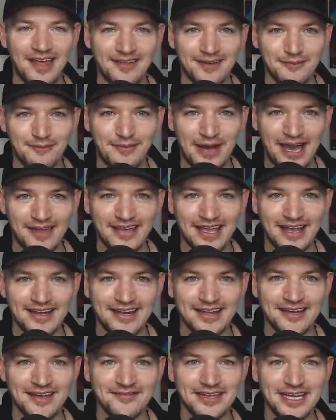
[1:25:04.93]
the by the
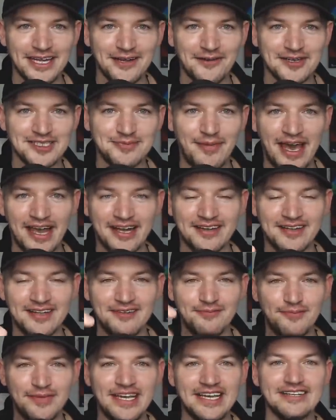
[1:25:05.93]
idea of getting respect
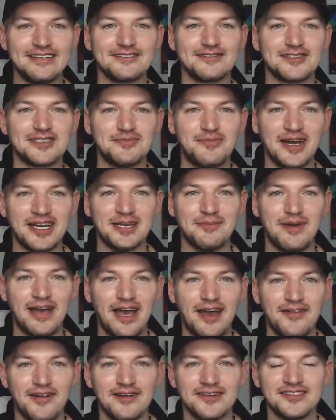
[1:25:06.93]
and being disrespected by
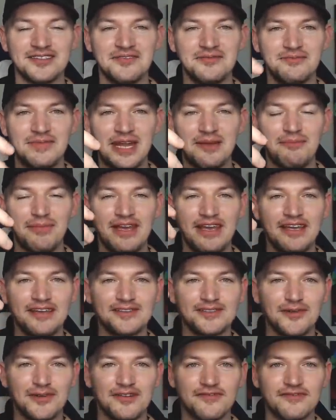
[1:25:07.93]
others and and being
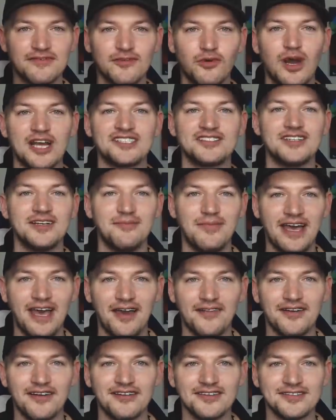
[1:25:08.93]
sort of questioned by
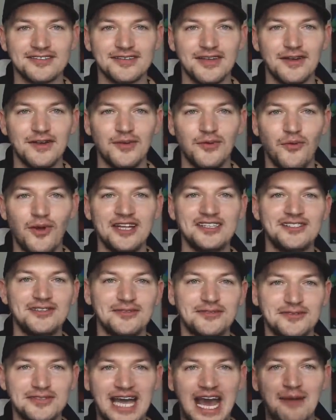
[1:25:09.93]
others. Once
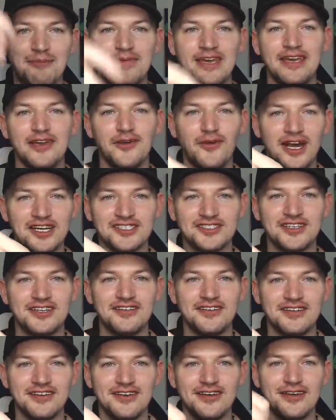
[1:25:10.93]
you stop being
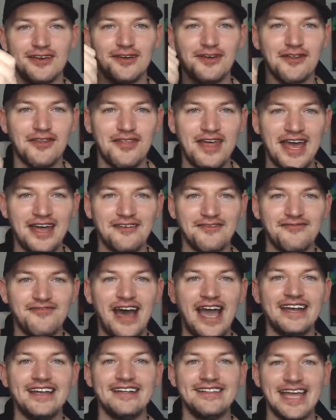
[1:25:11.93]
questioned, then
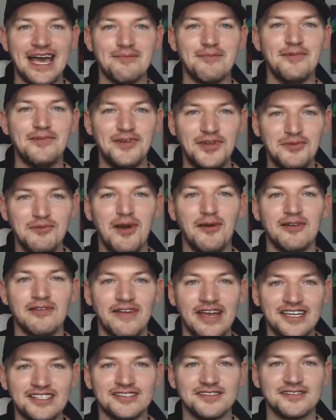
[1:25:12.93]
finding that new
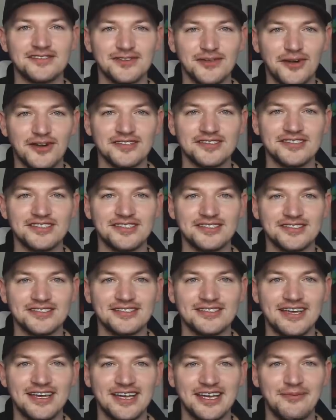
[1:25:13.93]
motivation source
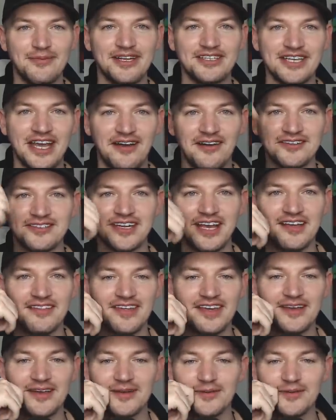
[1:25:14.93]
is, it can be challenging. Yeah.